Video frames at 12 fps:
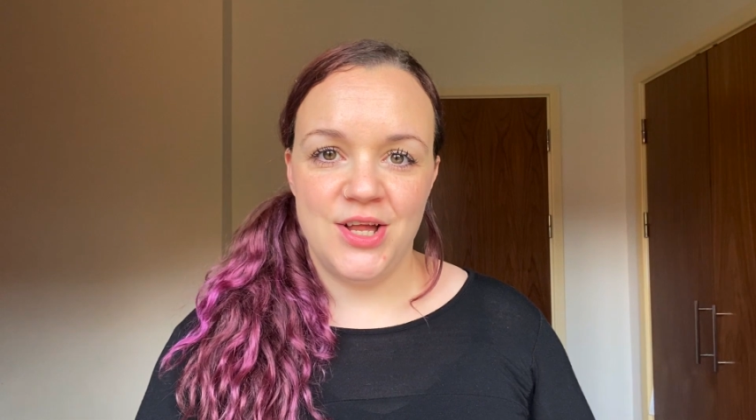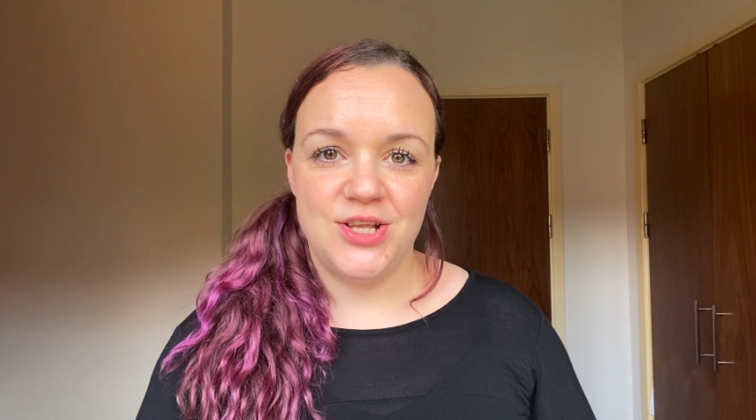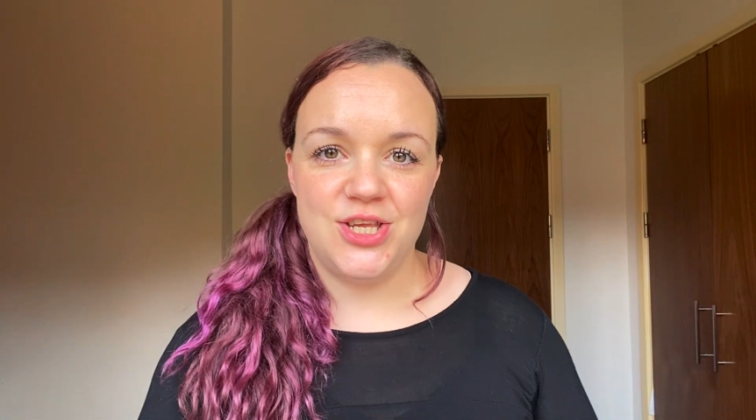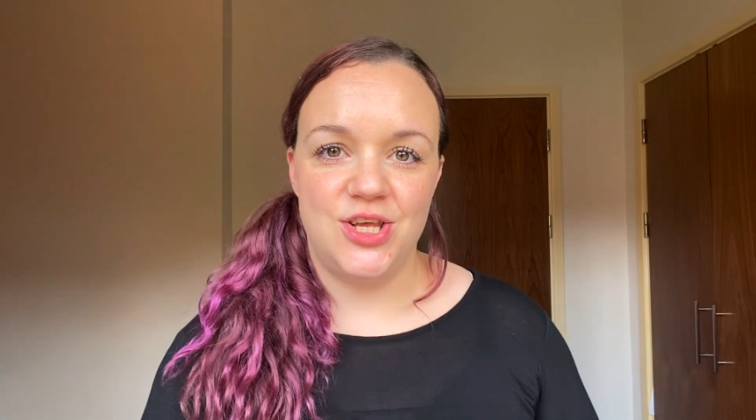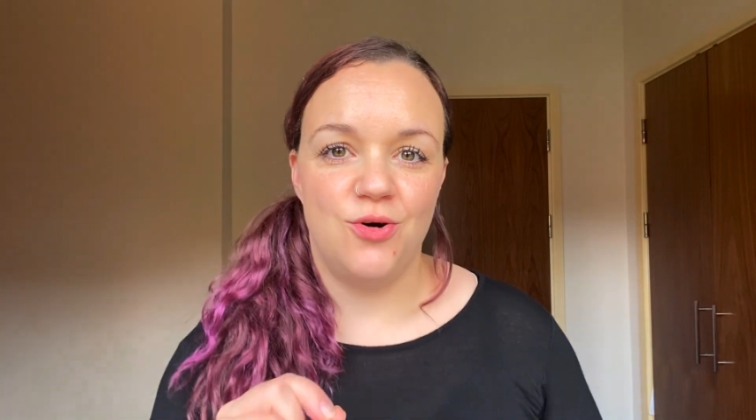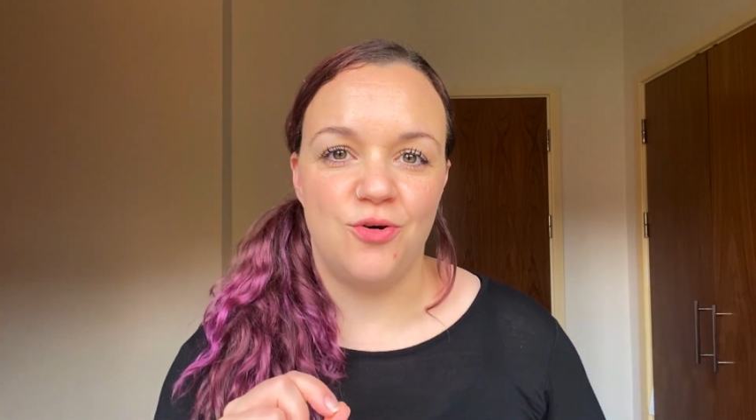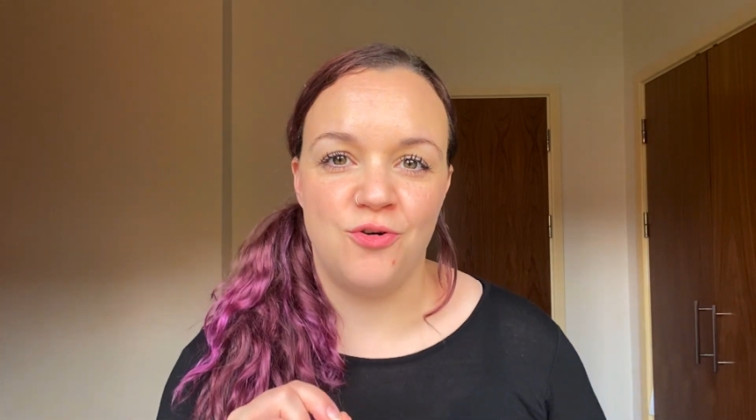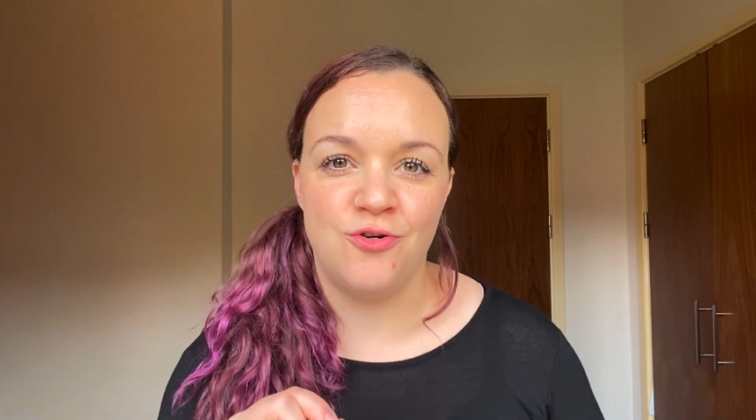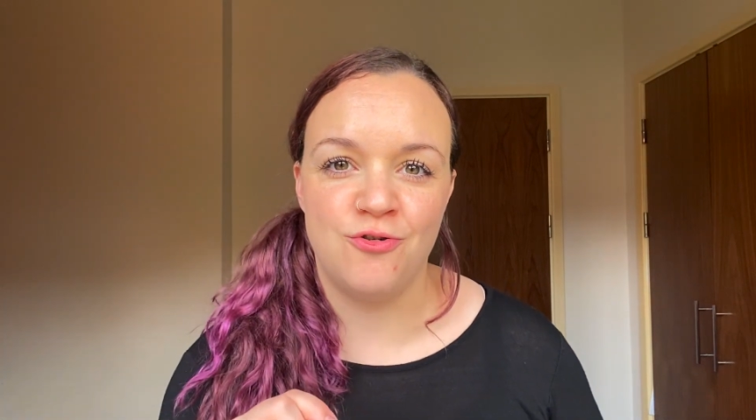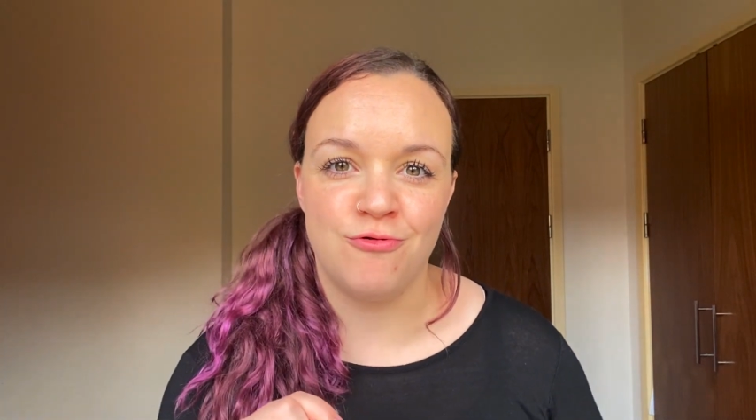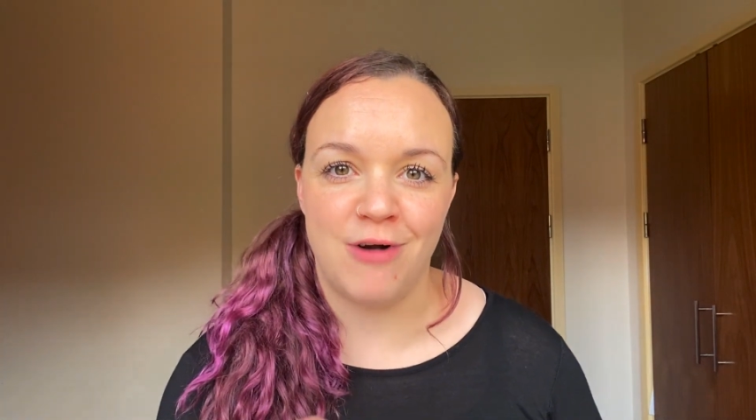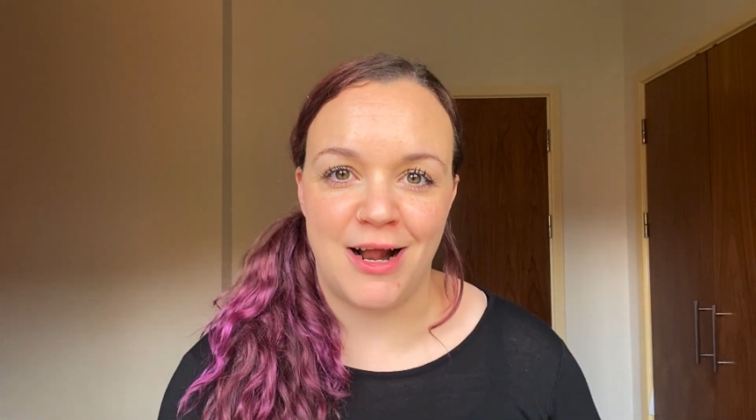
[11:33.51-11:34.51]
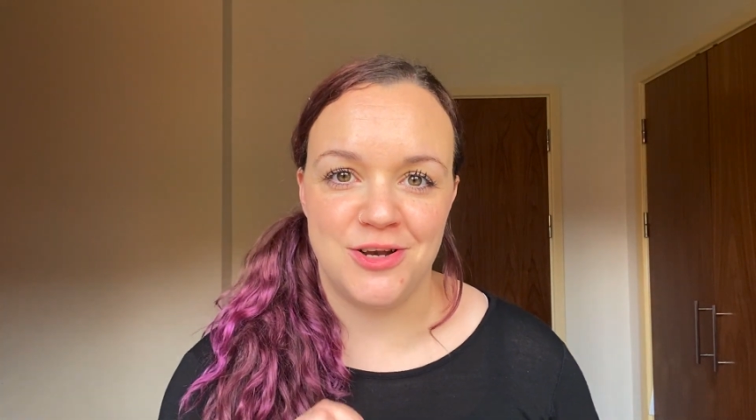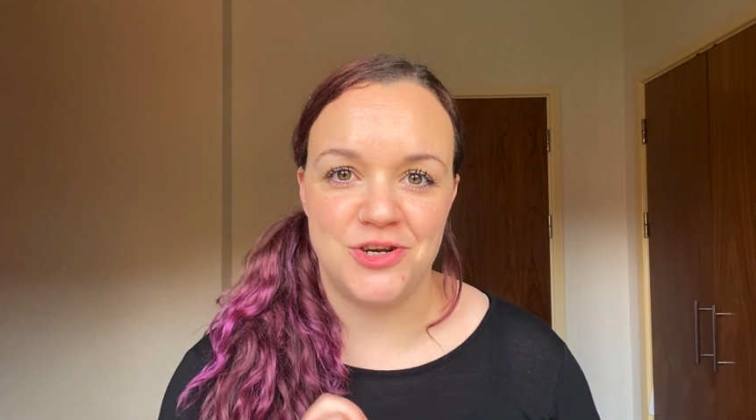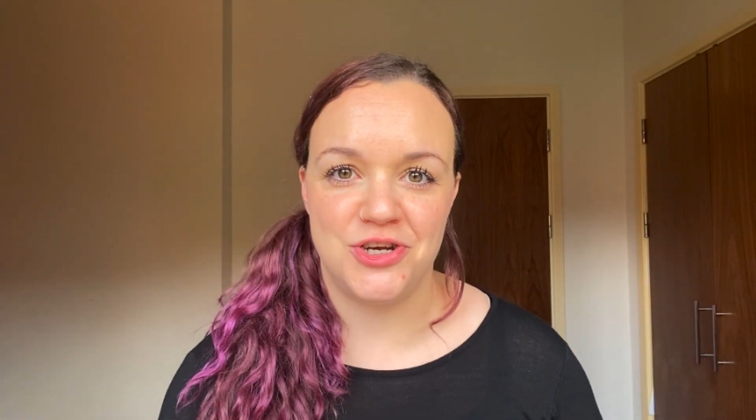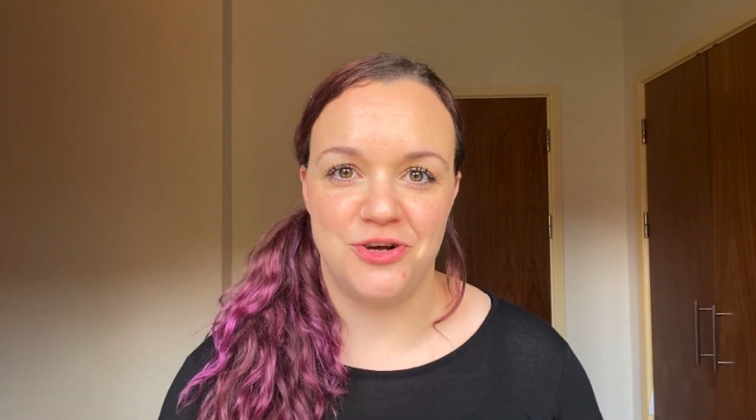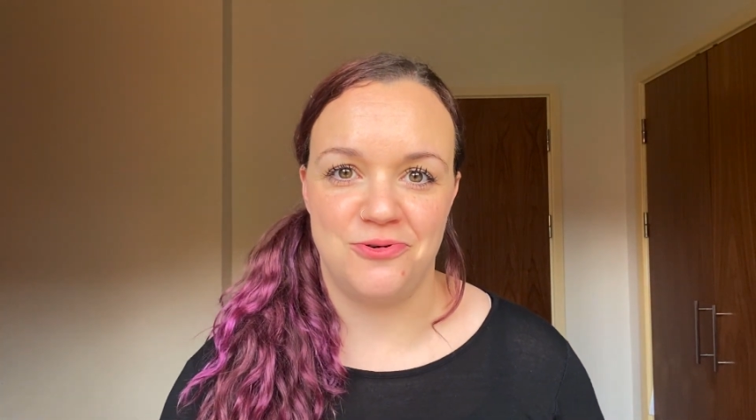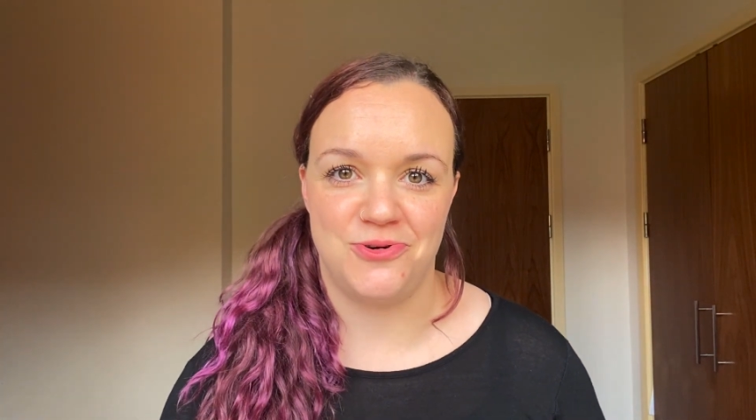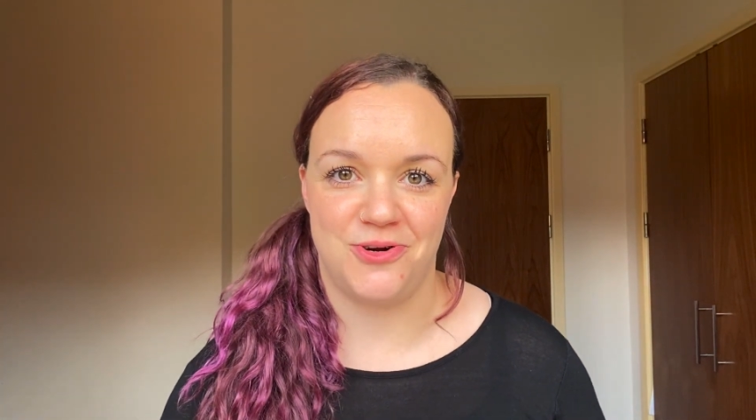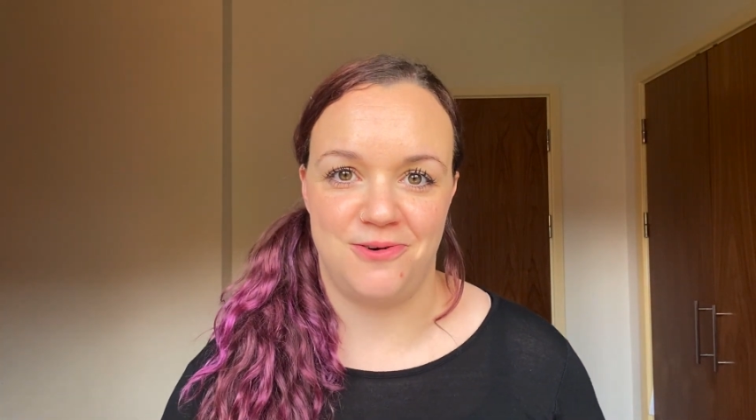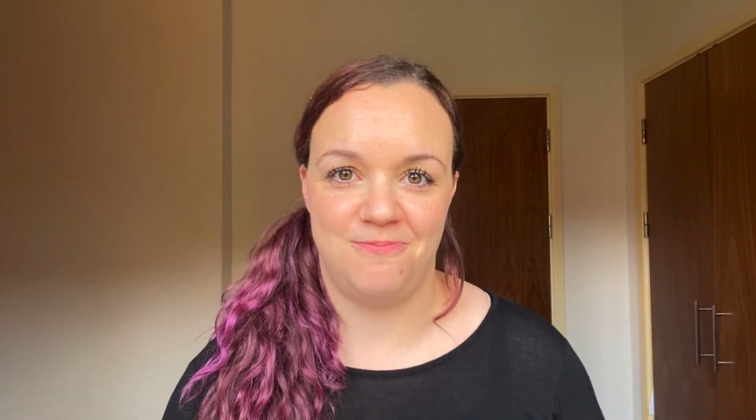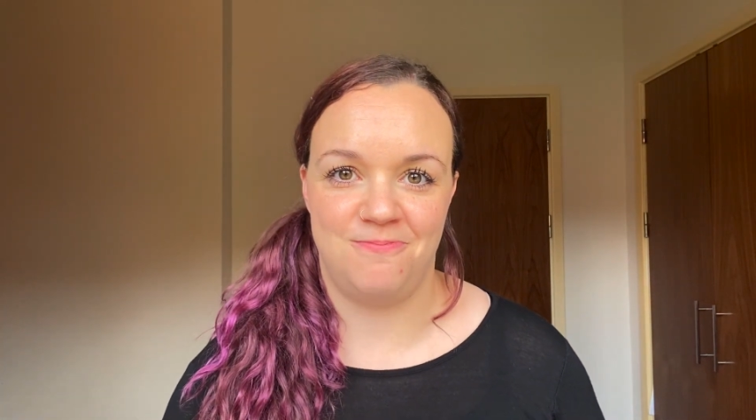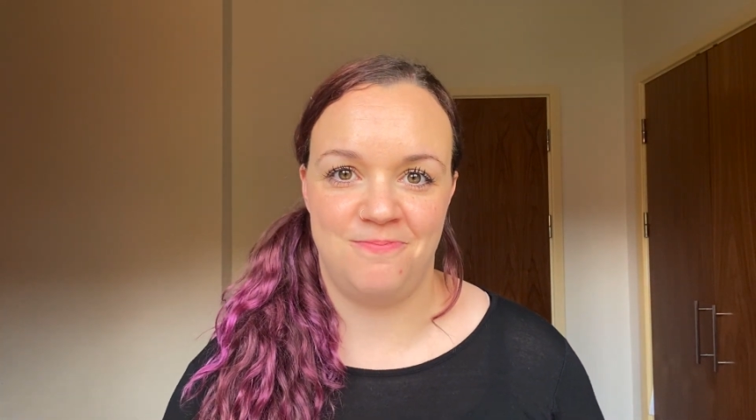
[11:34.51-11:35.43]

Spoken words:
to your grandchildren,